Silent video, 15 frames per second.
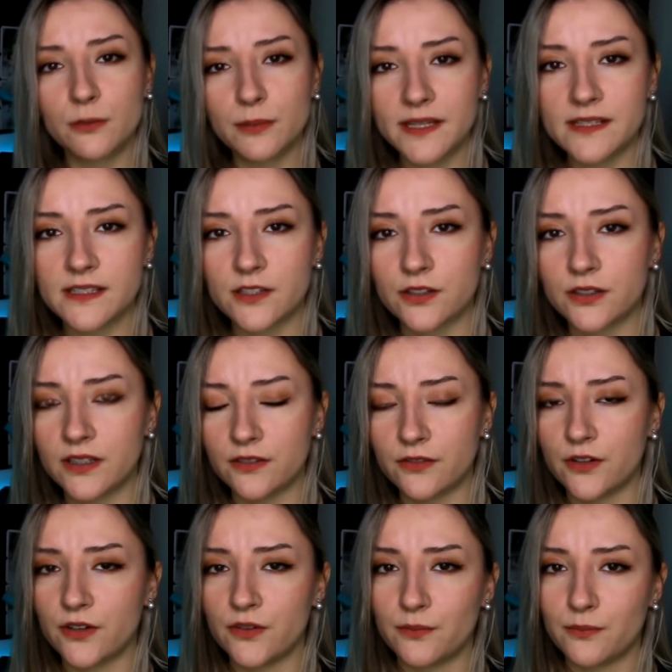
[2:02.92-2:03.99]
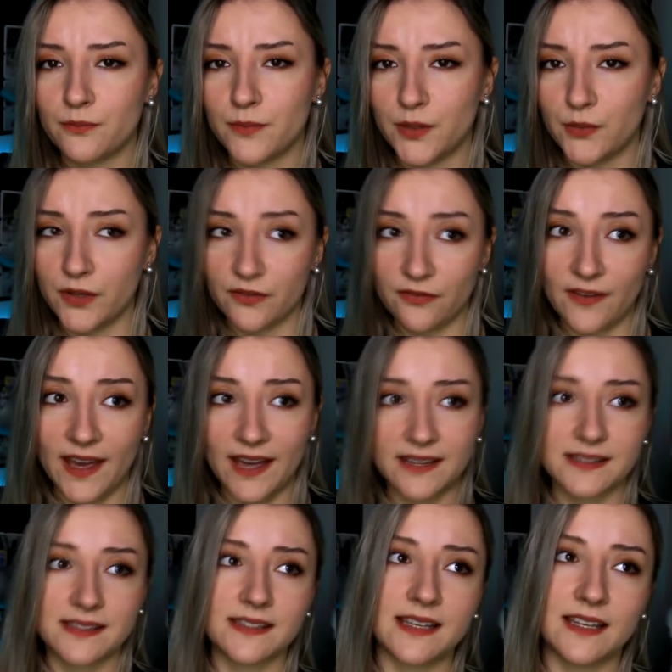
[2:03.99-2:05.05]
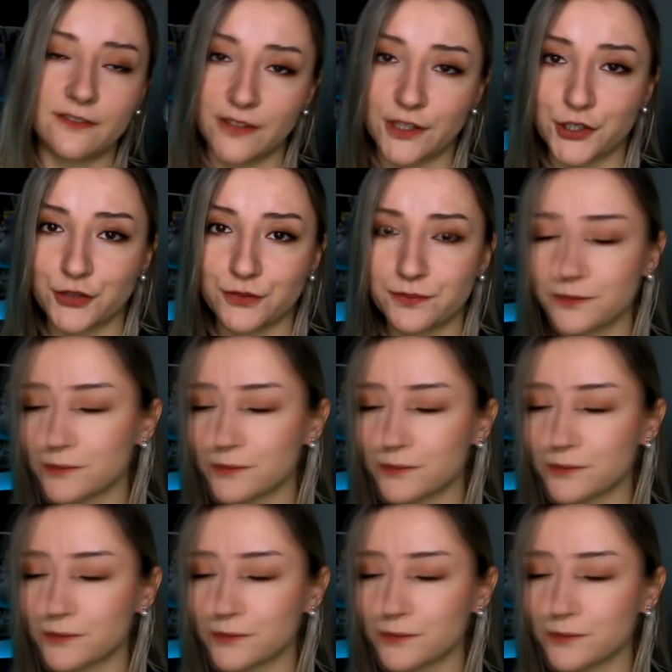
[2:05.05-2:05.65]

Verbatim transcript: it'll be easier to differ between facts and fiction.